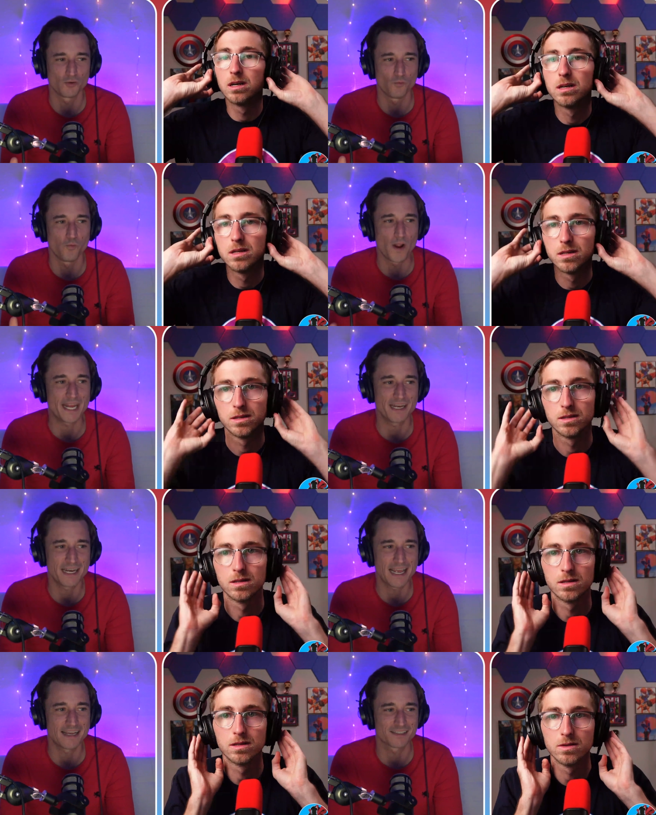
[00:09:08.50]

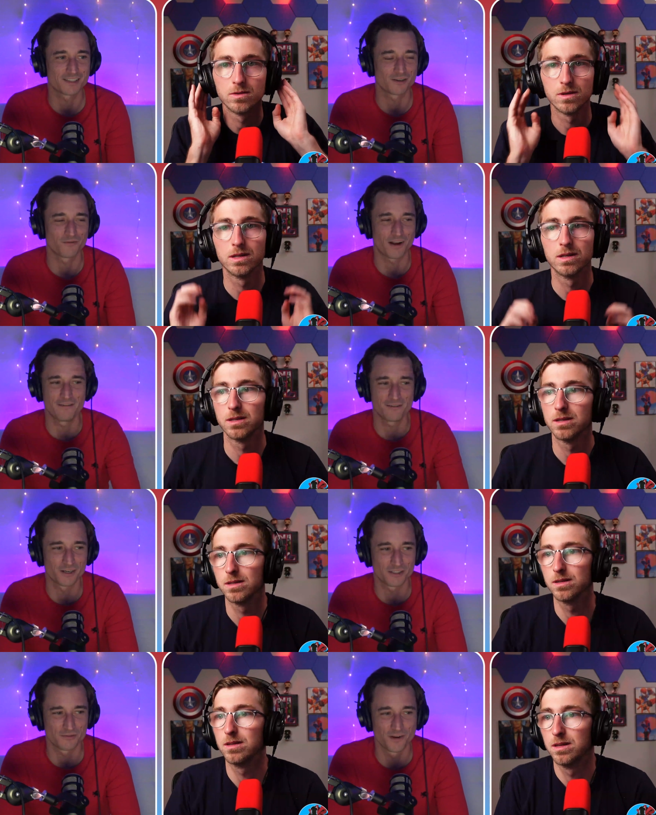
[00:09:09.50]
Speaker 1: win as a
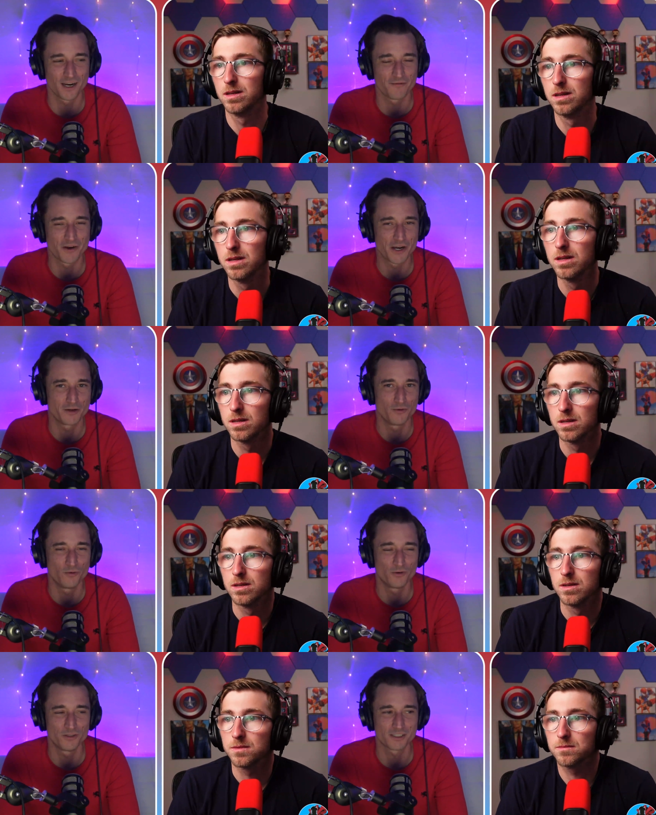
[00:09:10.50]
survivor is very, very
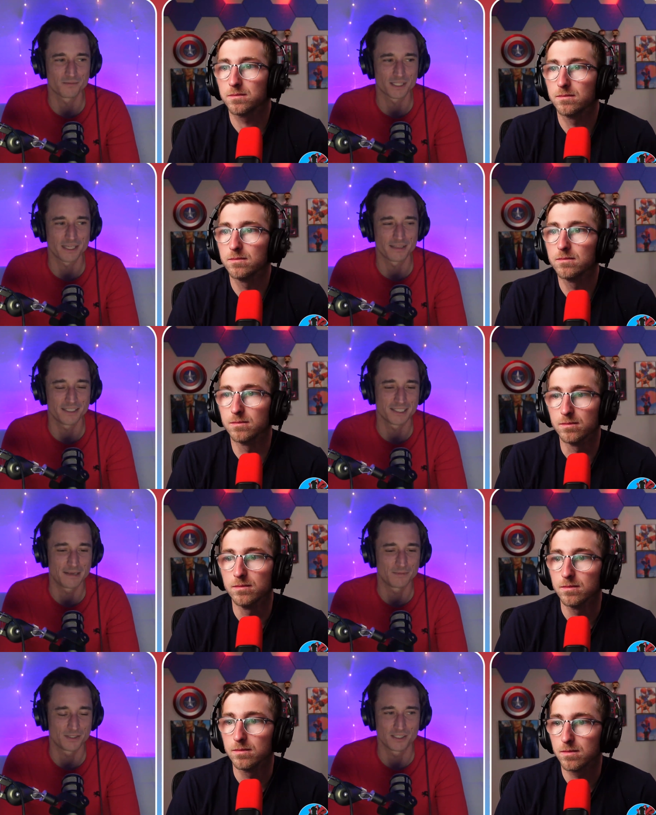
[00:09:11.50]
cool and something that mm -hmm. these
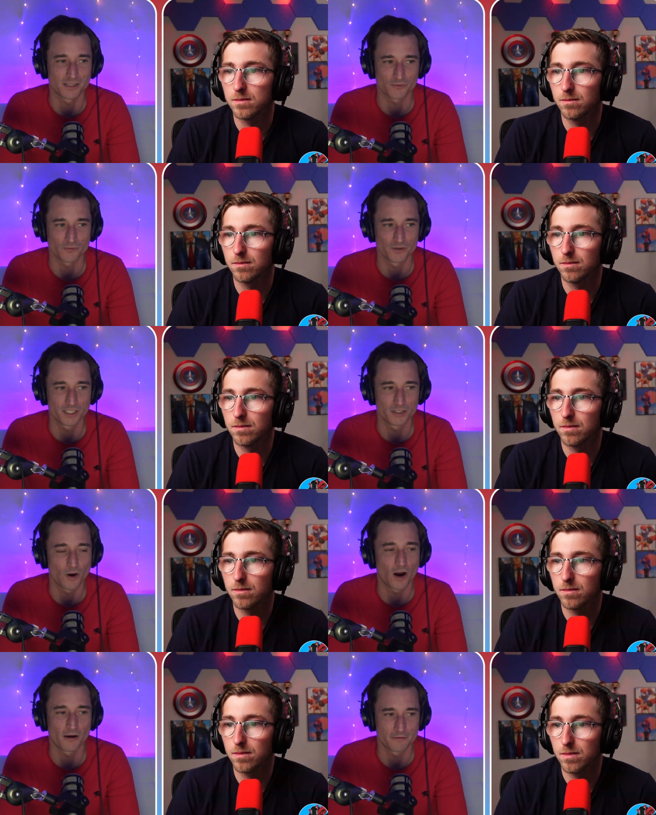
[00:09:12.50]
mm-hmm. games doesn't really
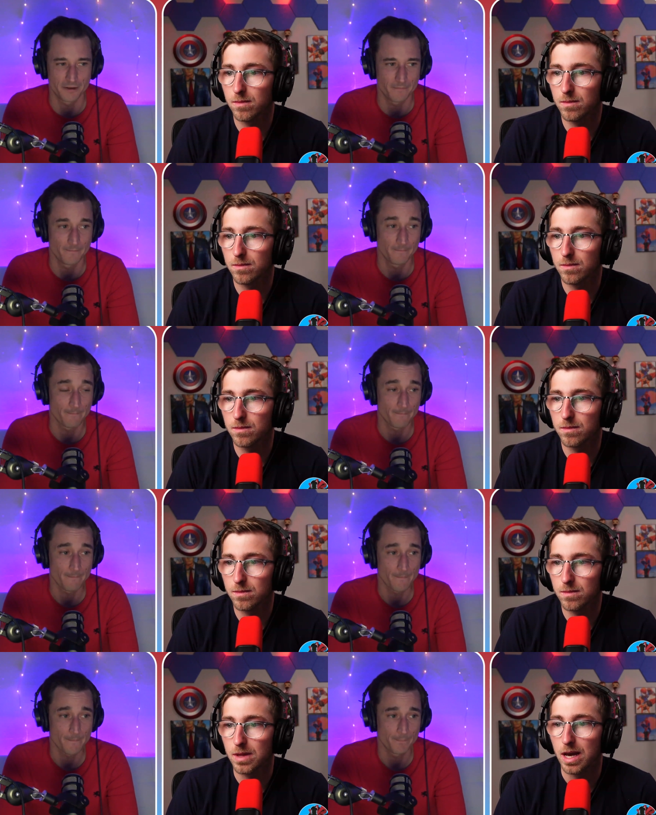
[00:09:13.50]
do often.
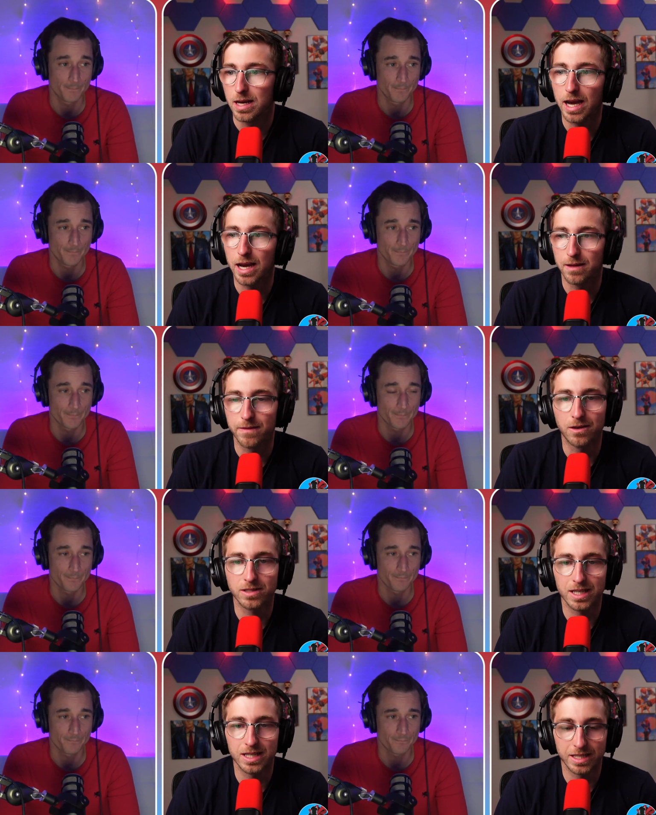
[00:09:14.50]
Speaker 2: Yeah, I
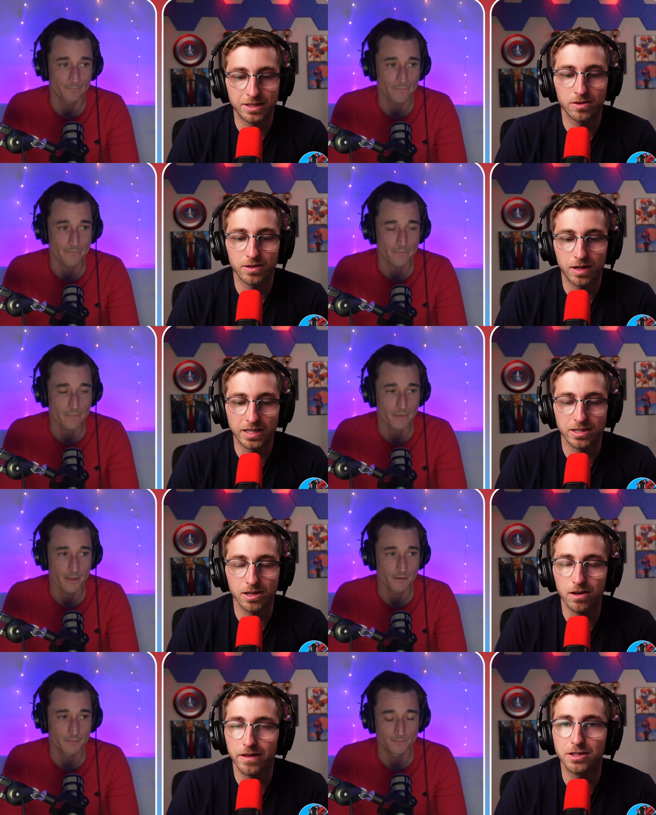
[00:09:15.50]
was gonna say so I
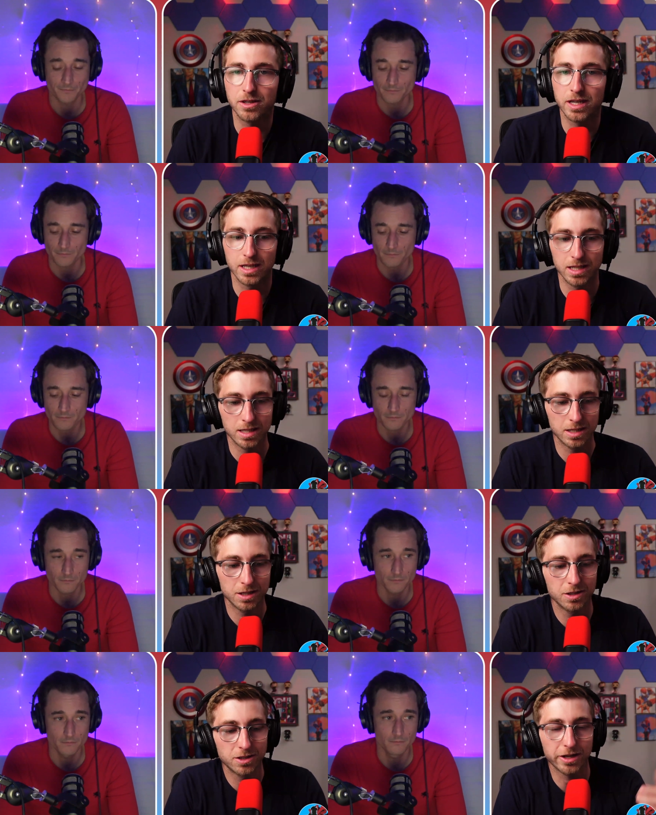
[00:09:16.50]
saw that you can
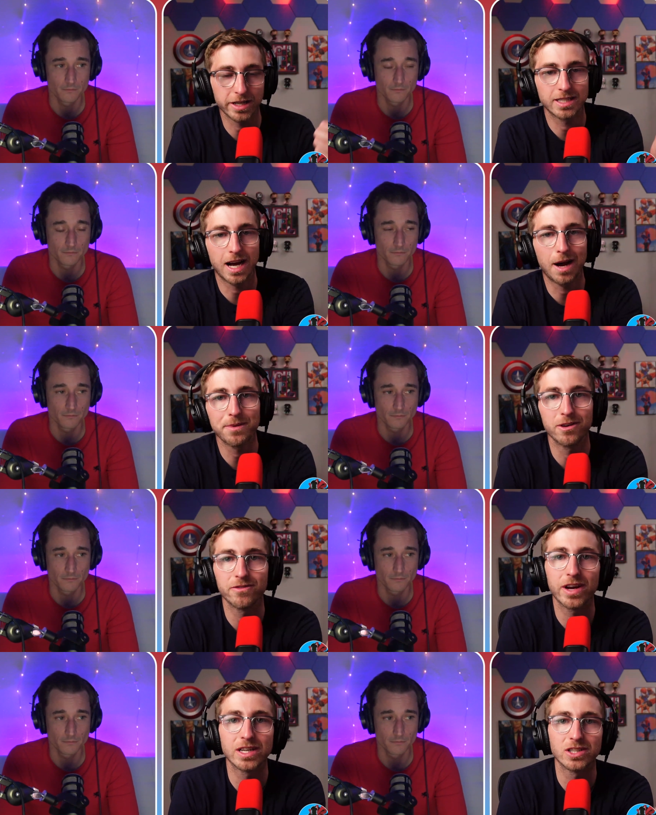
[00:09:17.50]
so you can stop their
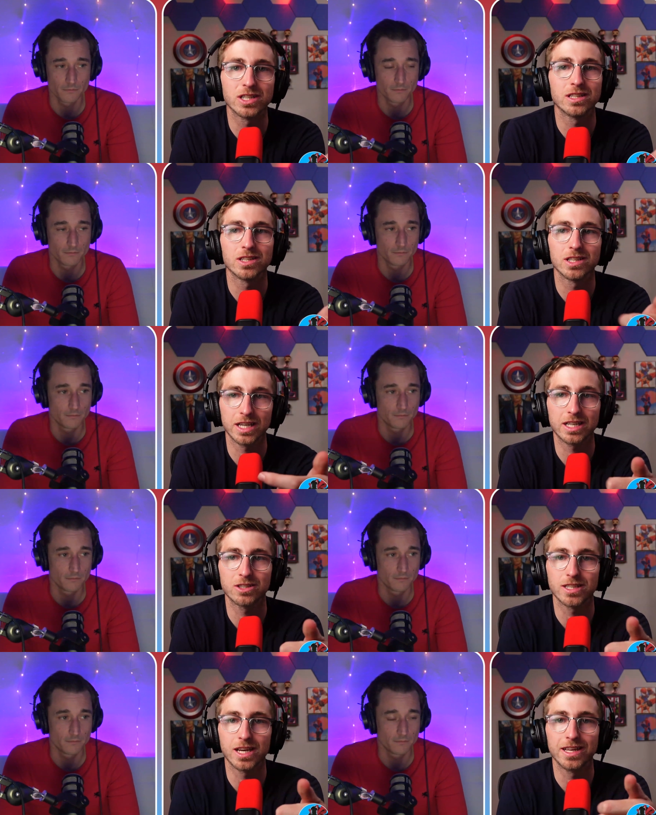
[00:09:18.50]
invasion, like you
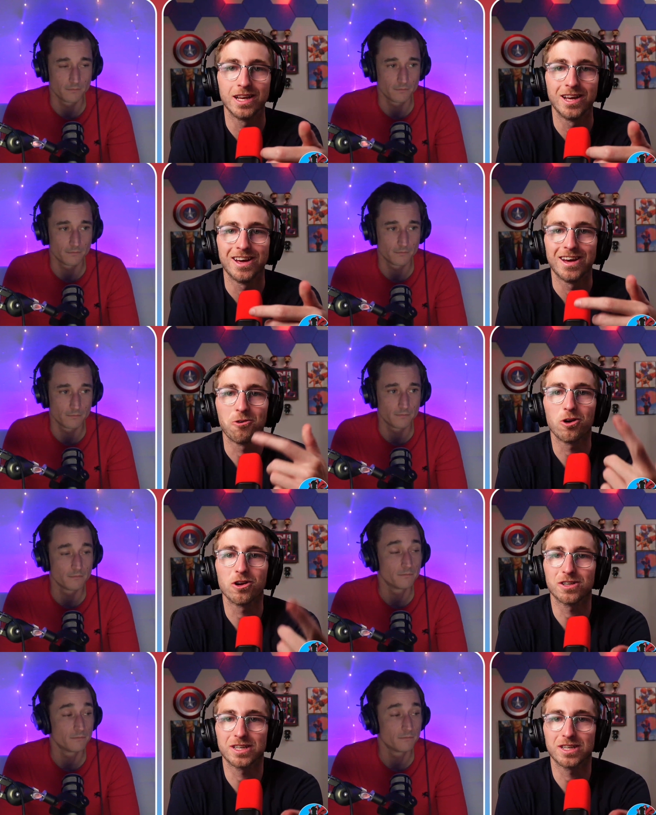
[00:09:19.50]
said, or you can